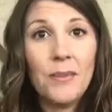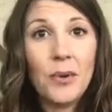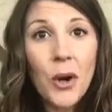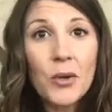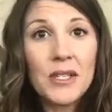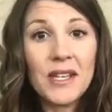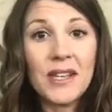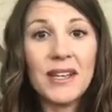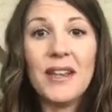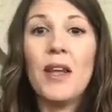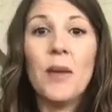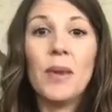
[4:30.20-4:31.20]
protein,
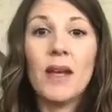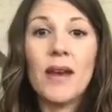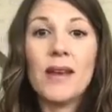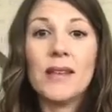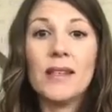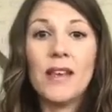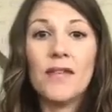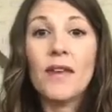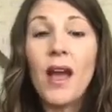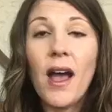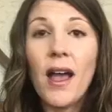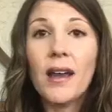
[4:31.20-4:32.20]
because if
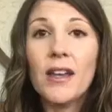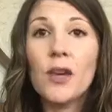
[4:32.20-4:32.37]
not,